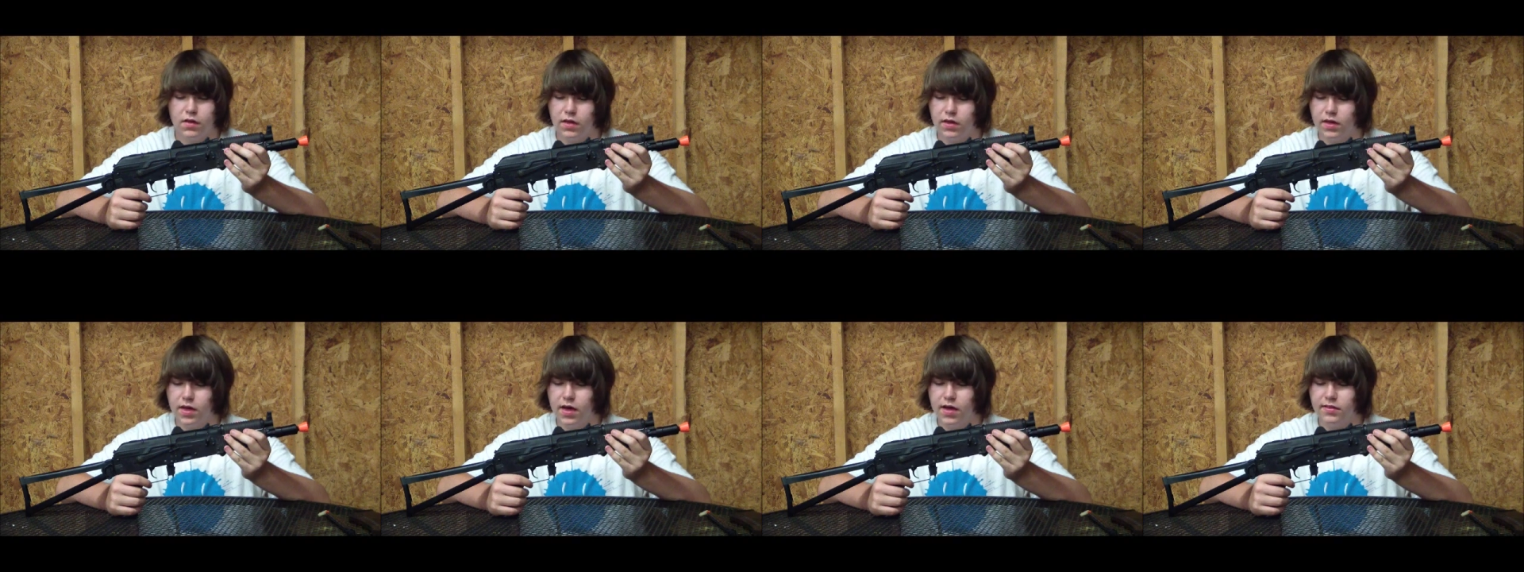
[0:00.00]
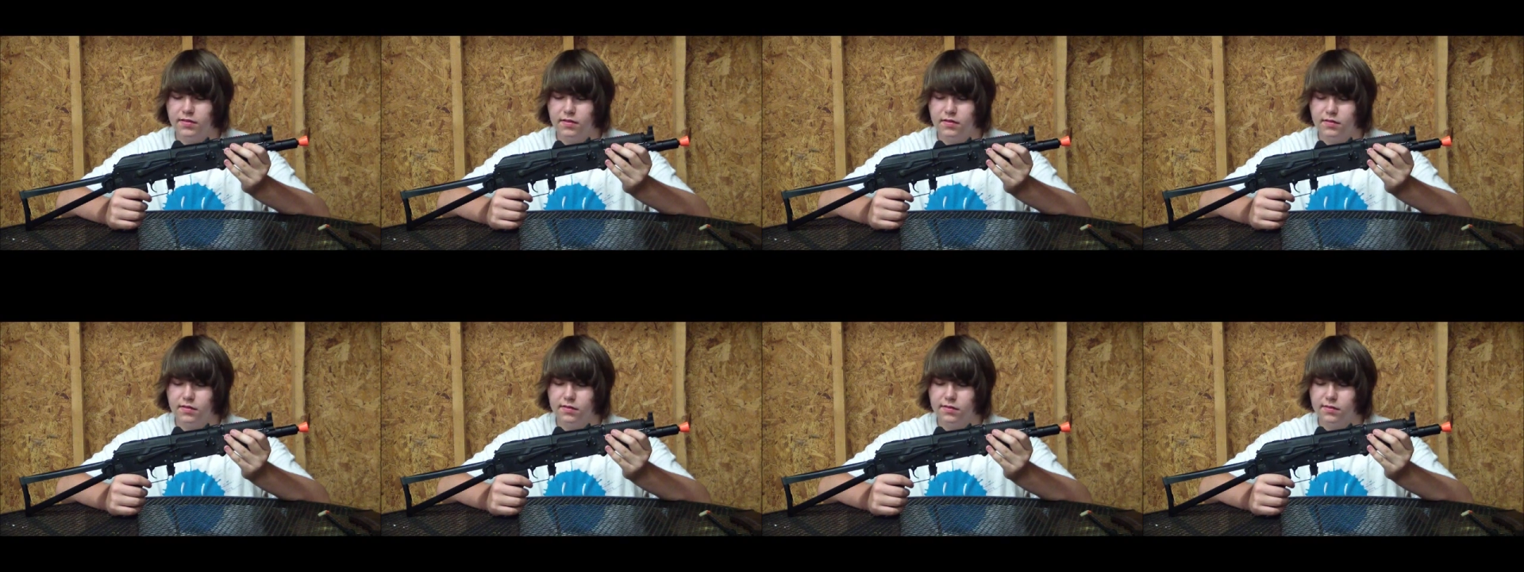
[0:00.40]
Hey
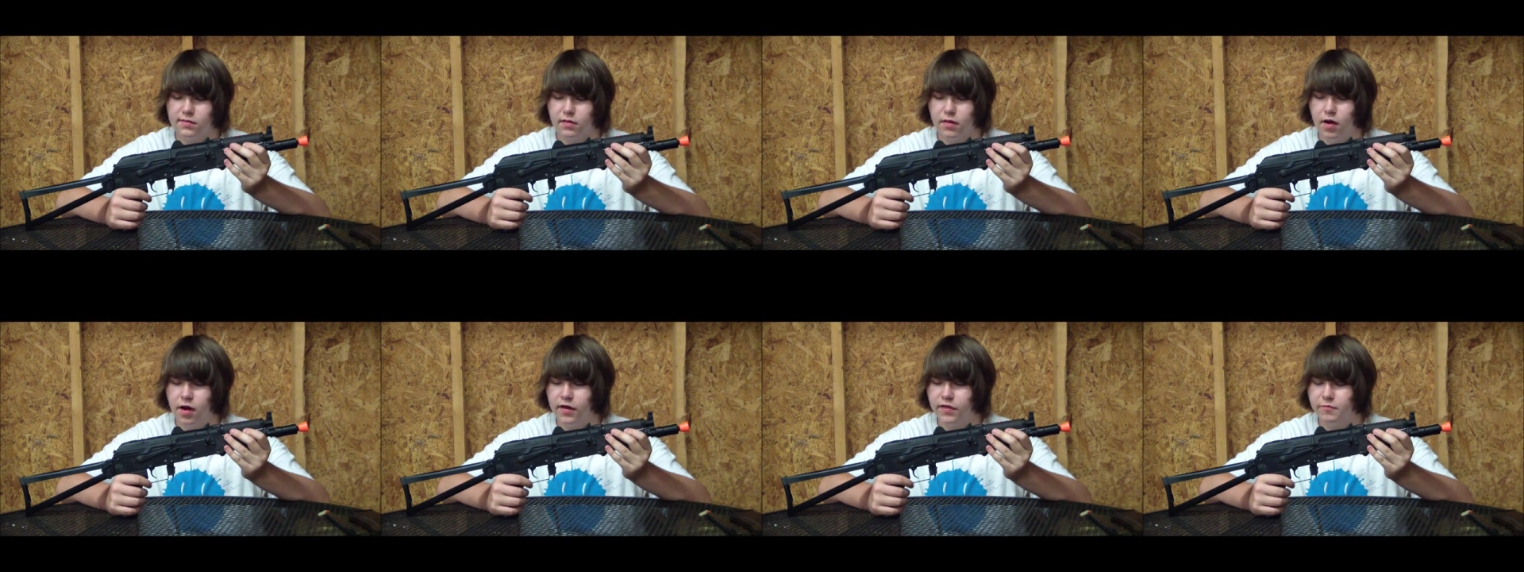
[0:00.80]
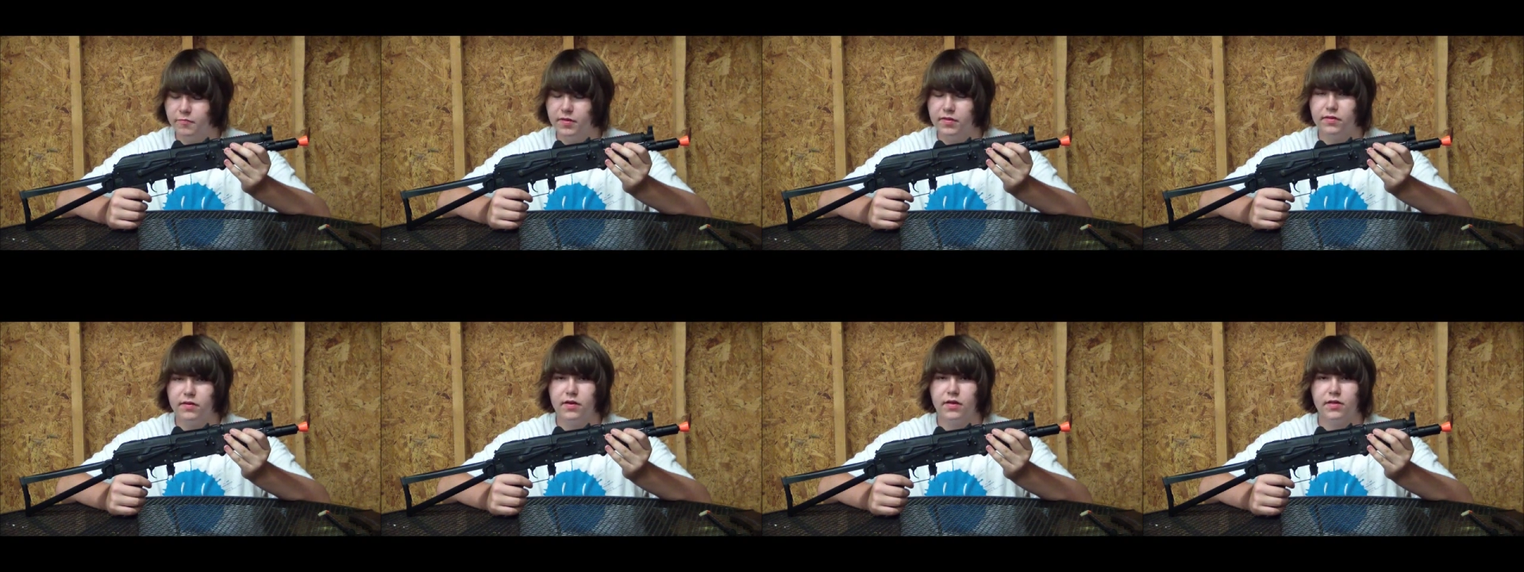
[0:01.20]
guys, this is Sloth
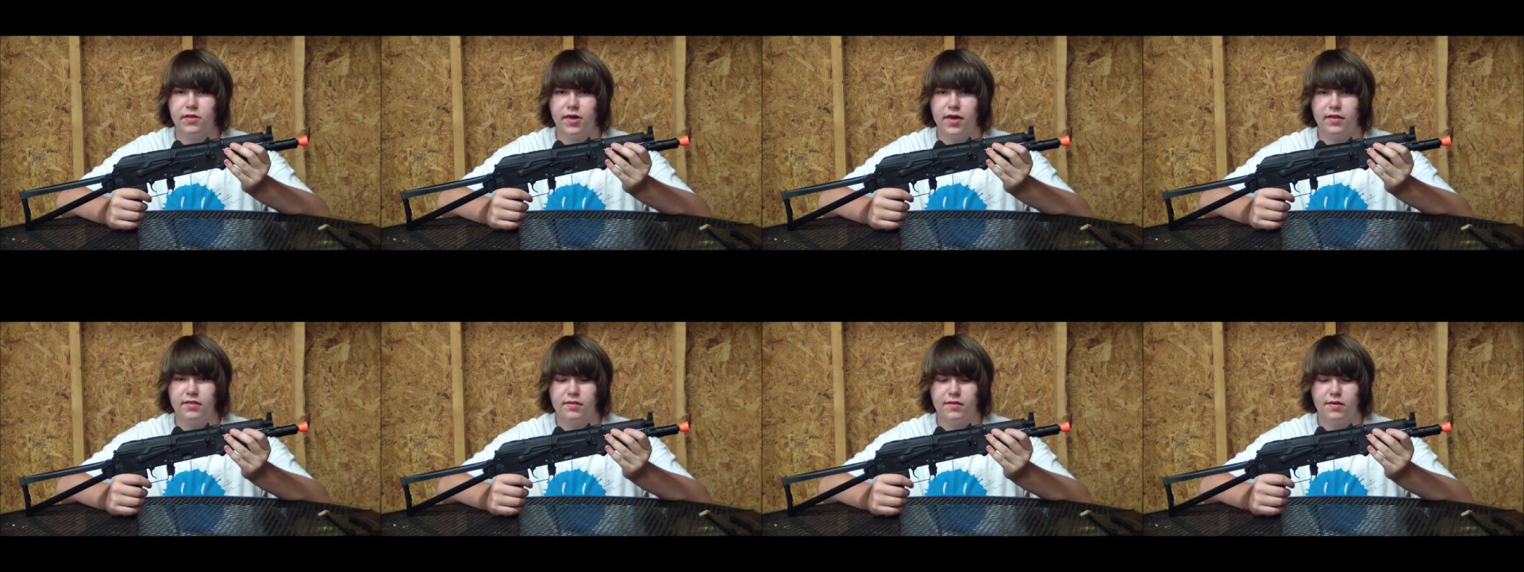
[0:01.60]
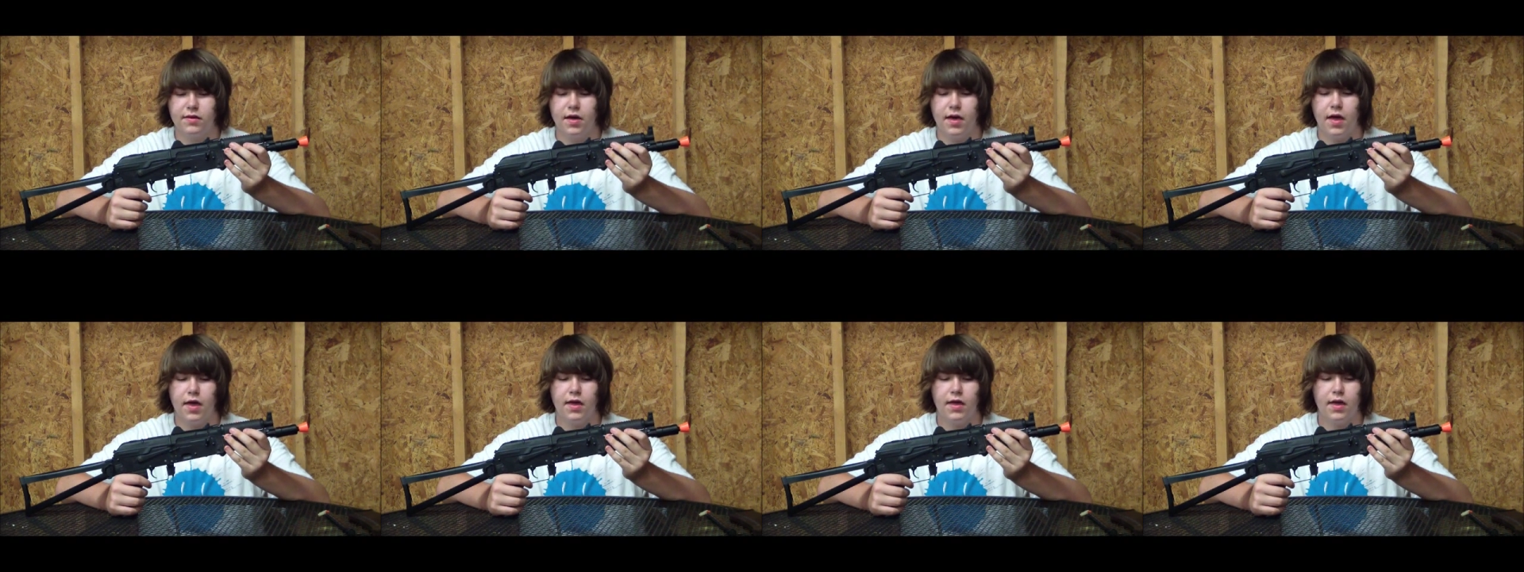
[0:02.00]
with
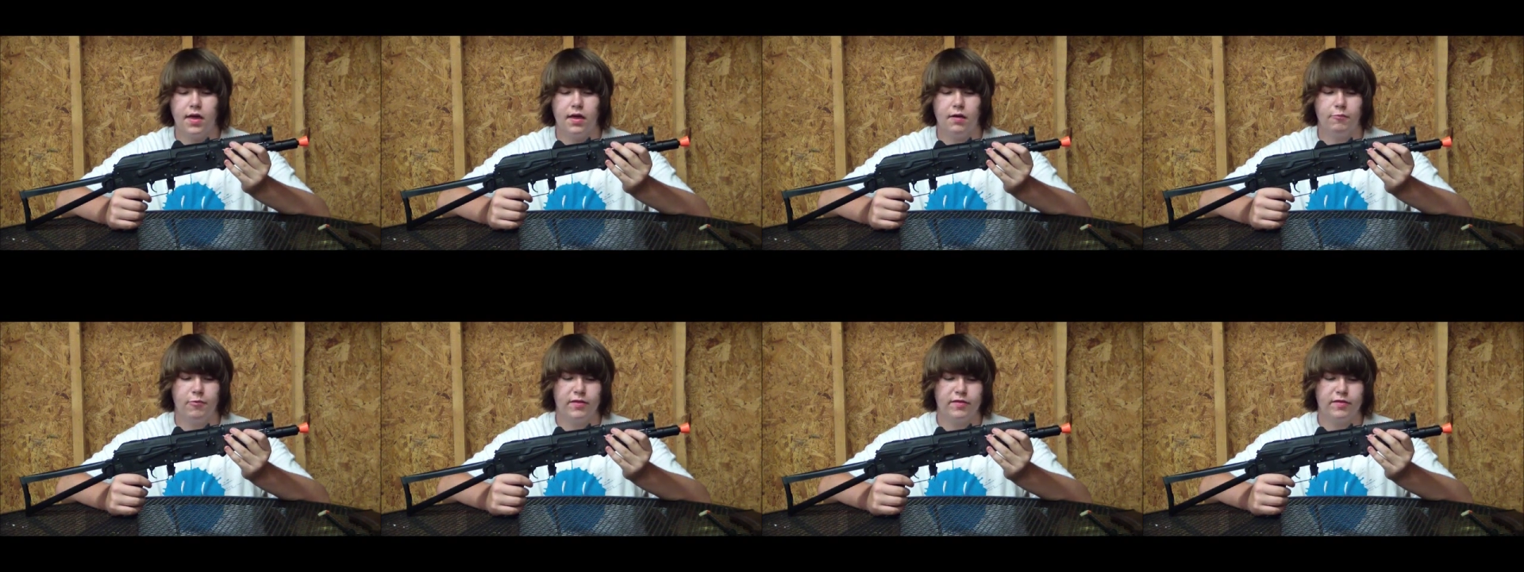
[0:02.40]
JCA